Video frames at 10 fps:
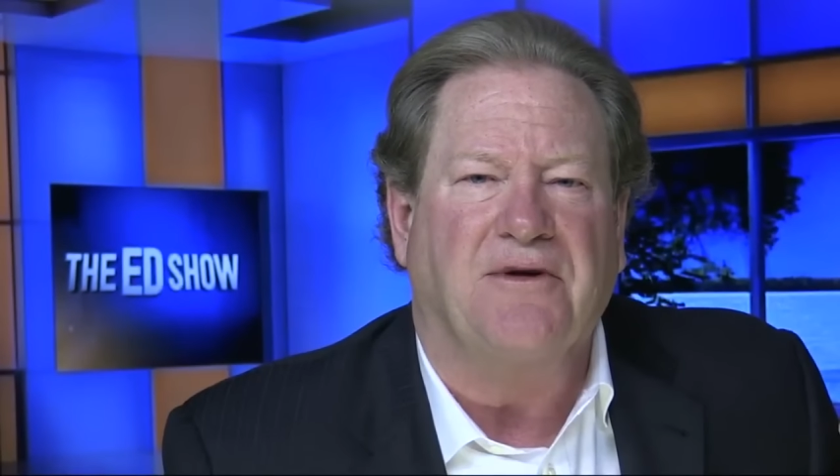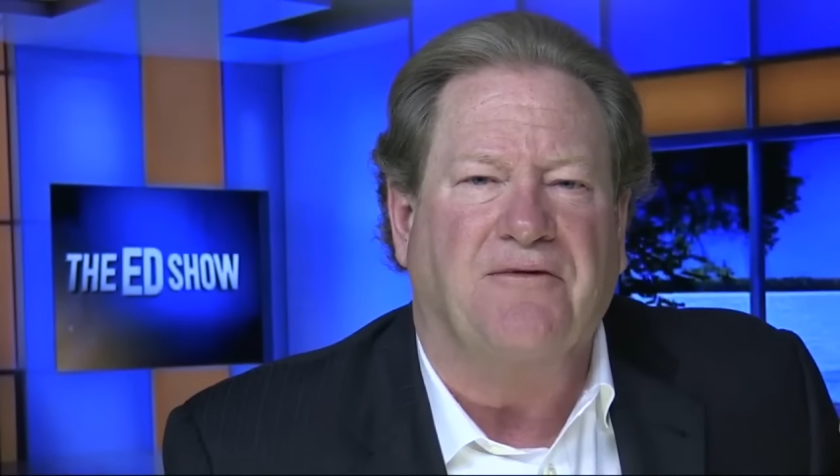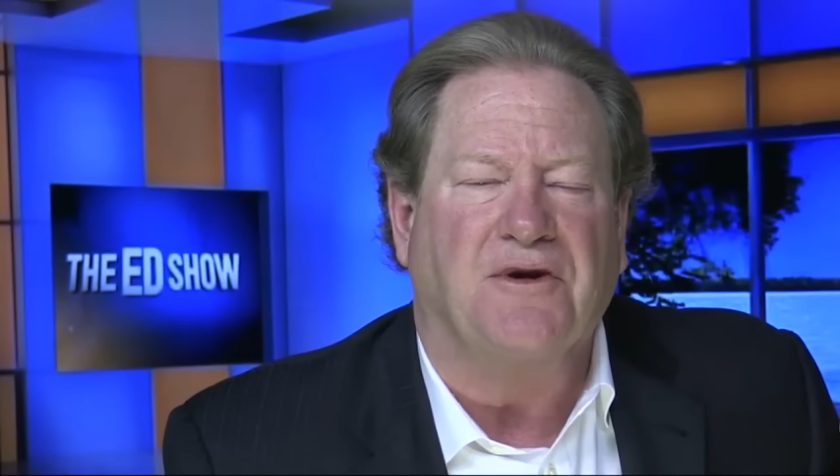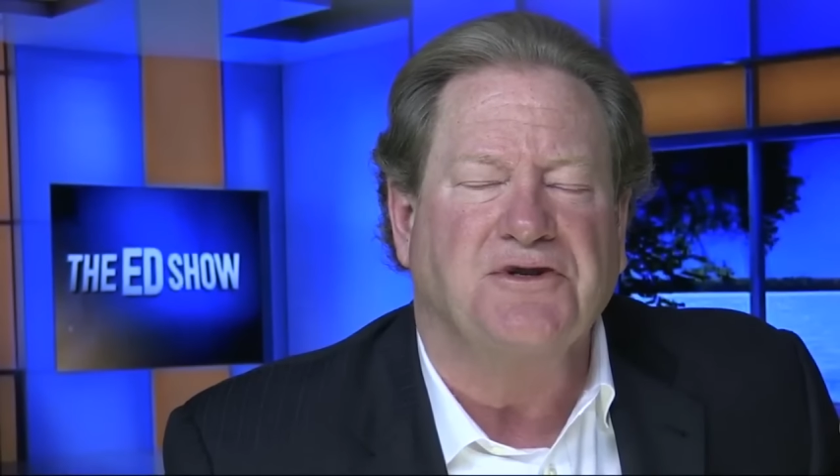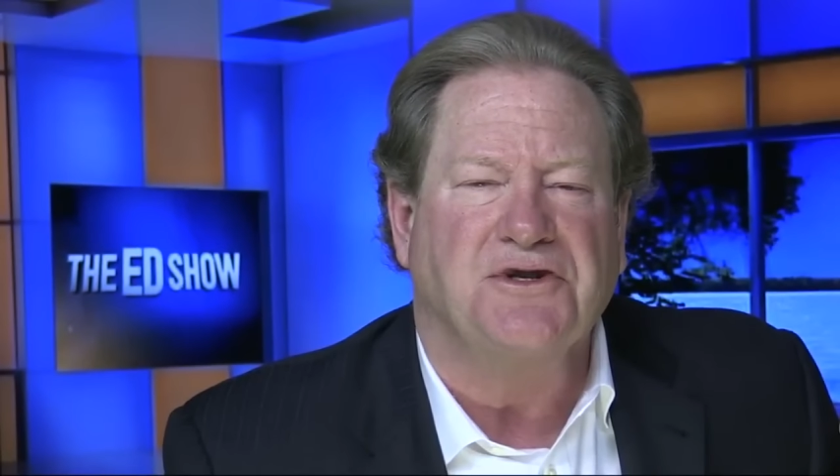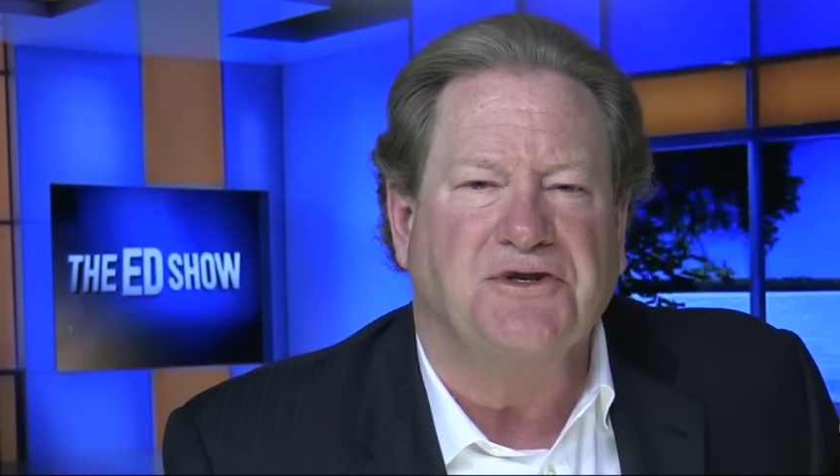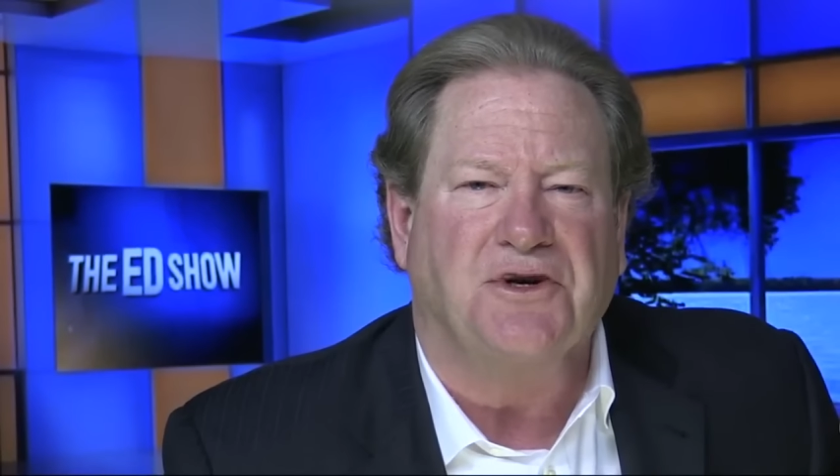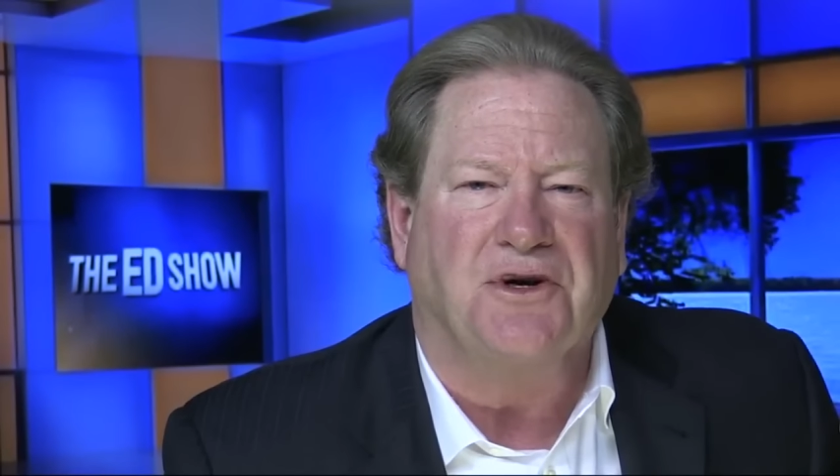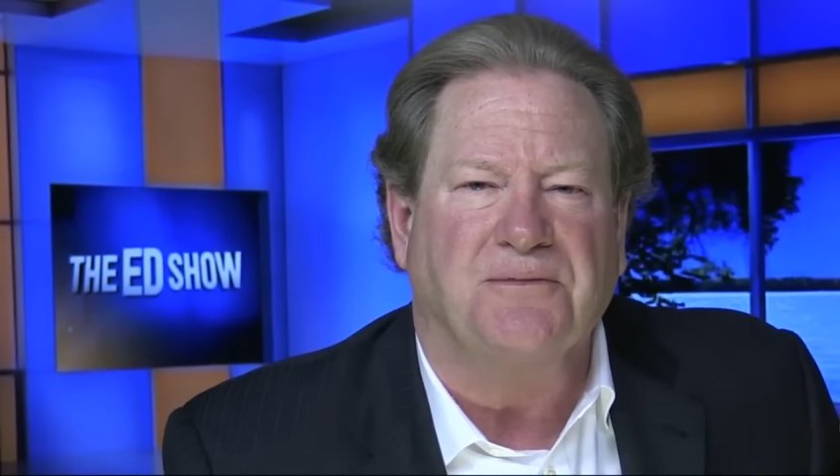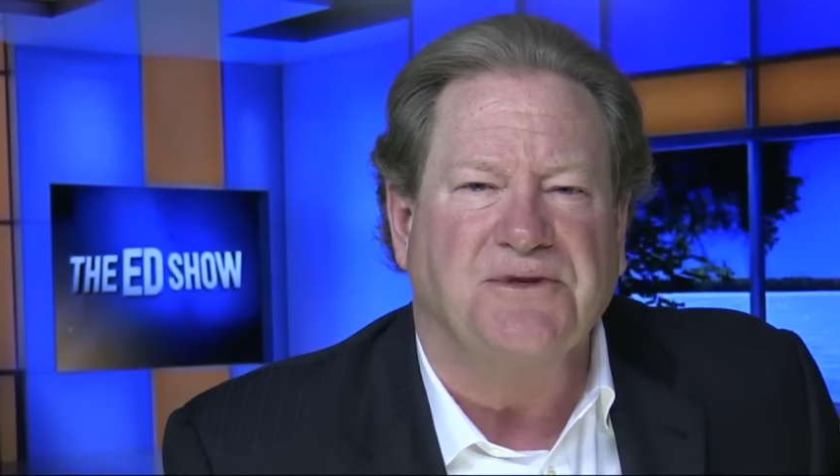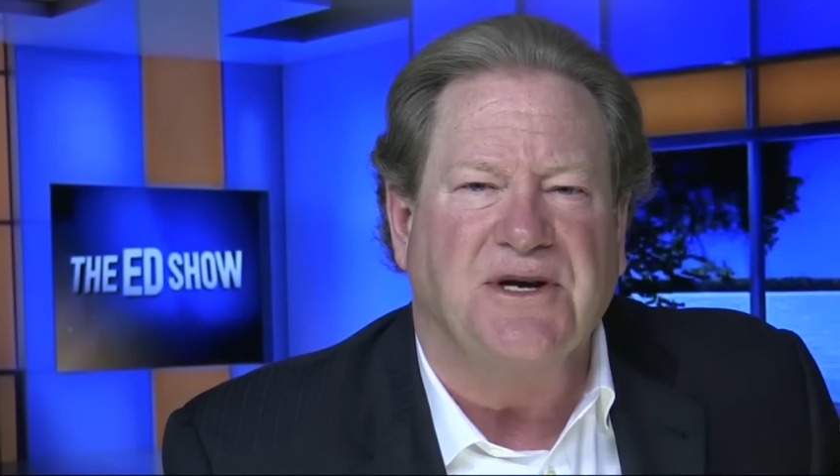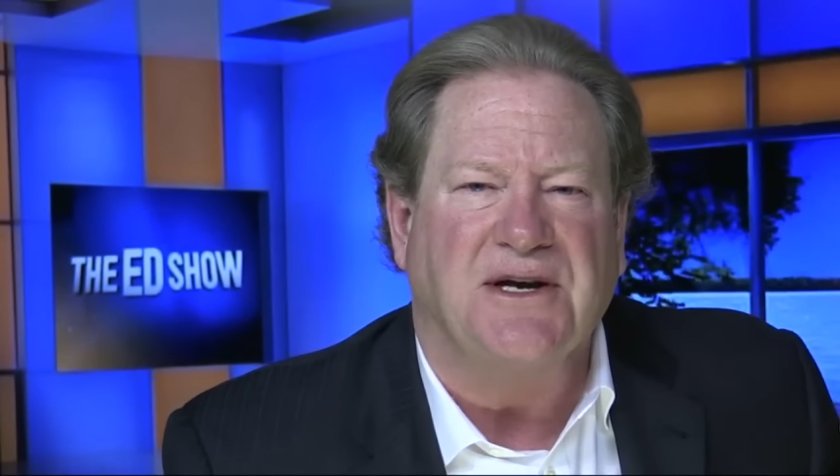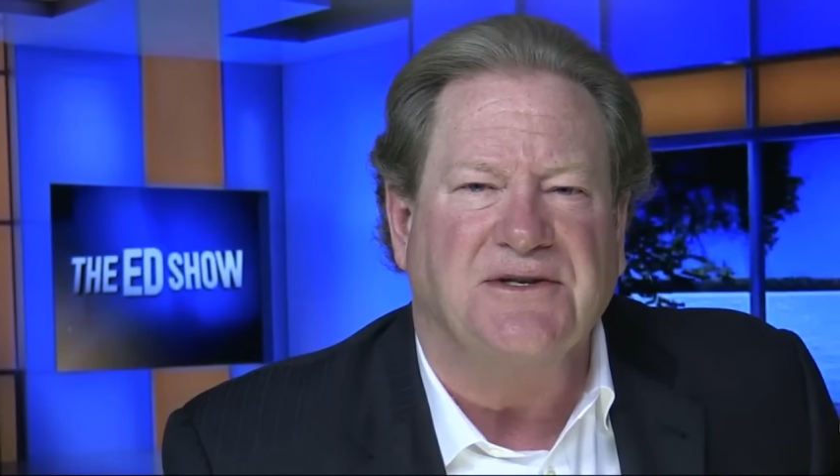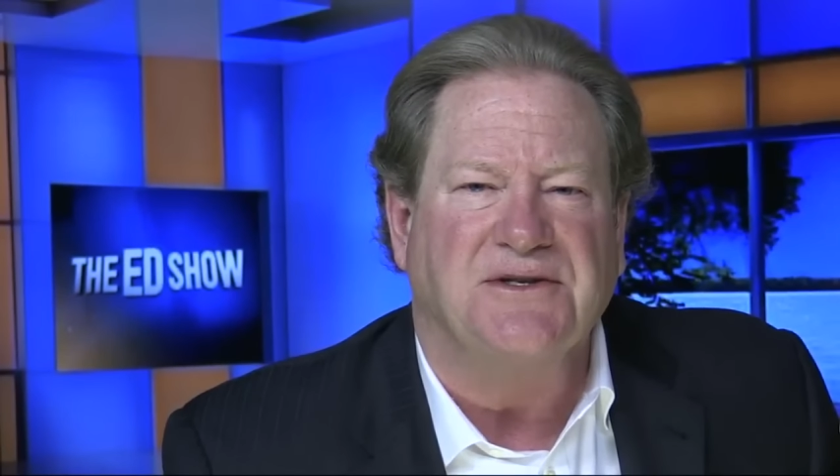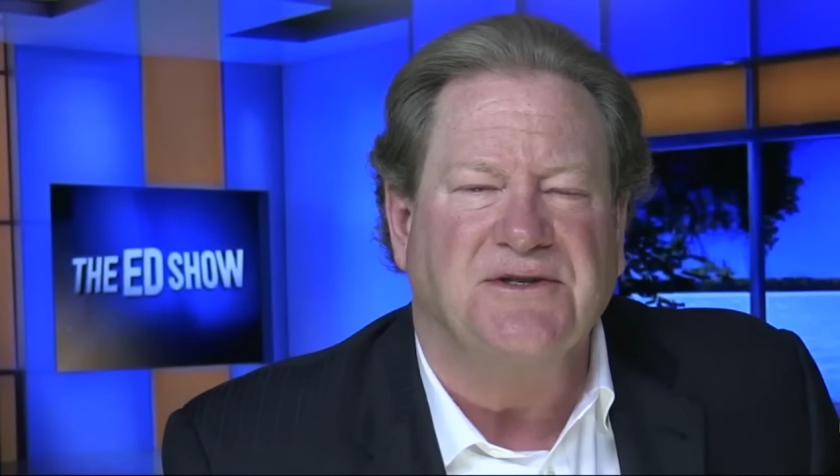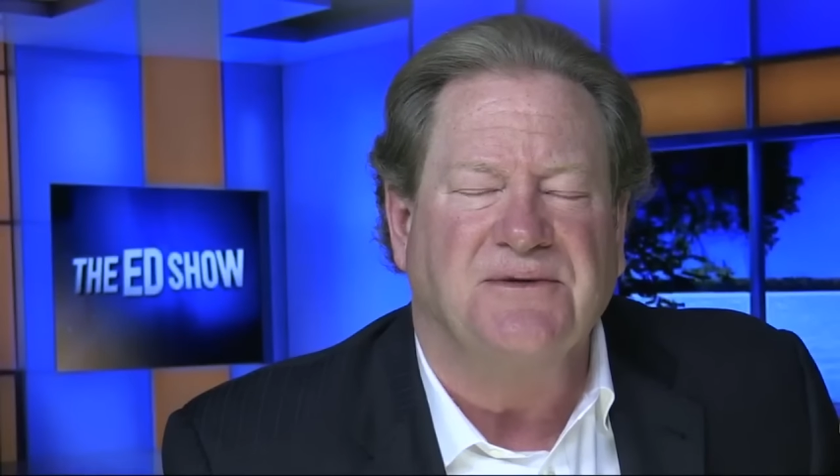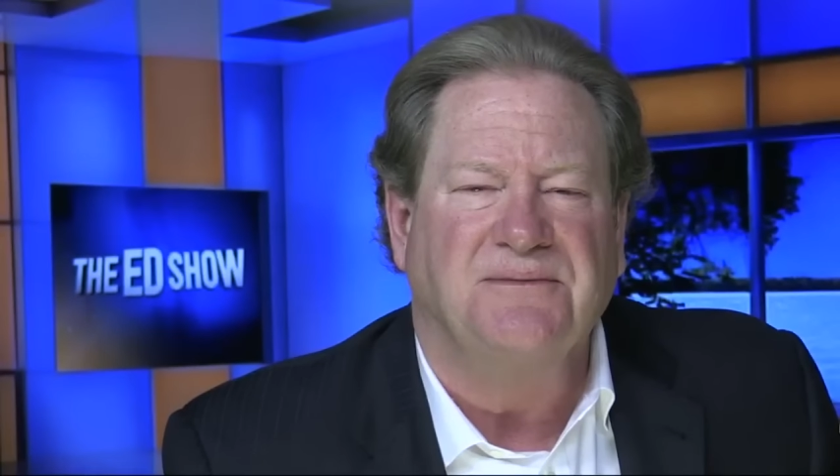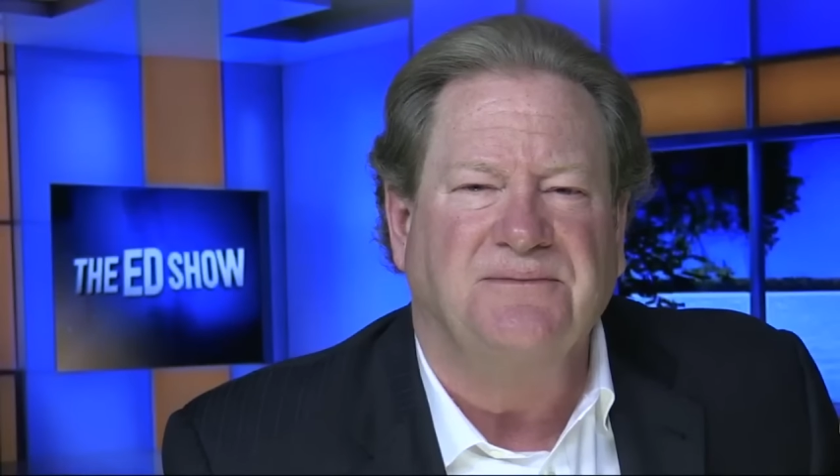reverse the circumstances?